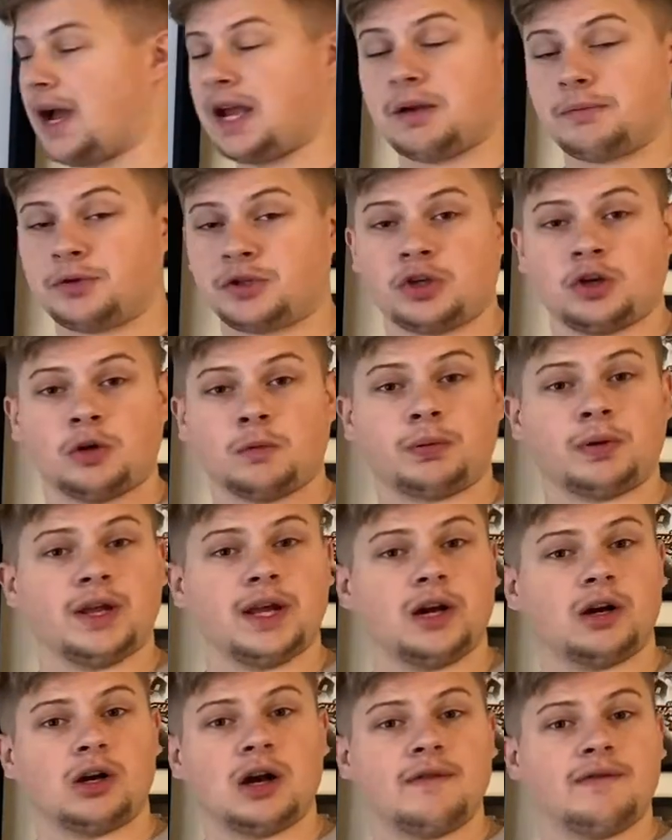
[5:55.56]
obscure
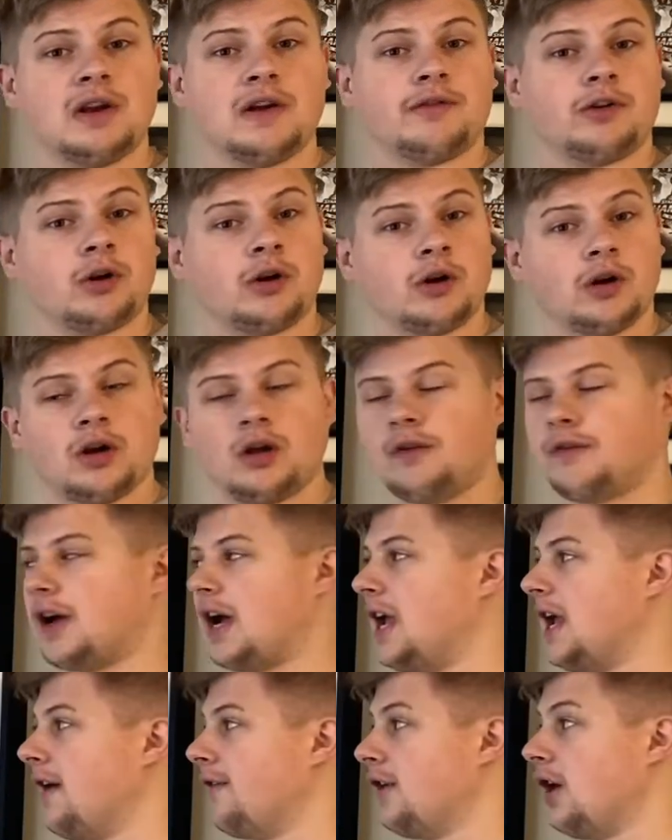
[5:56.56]
player I've never heard of, I
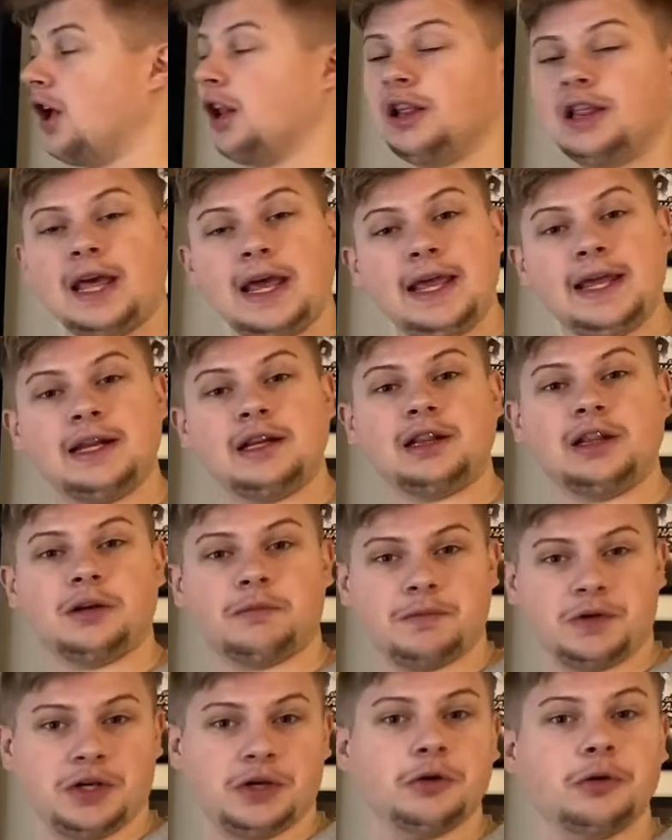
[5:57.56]
have Alain
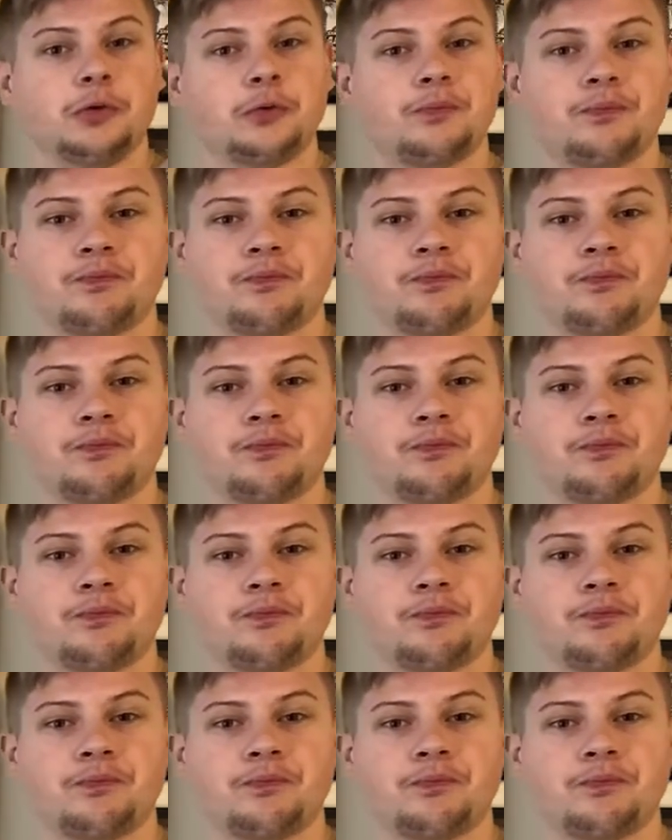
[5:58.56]
Lemieux.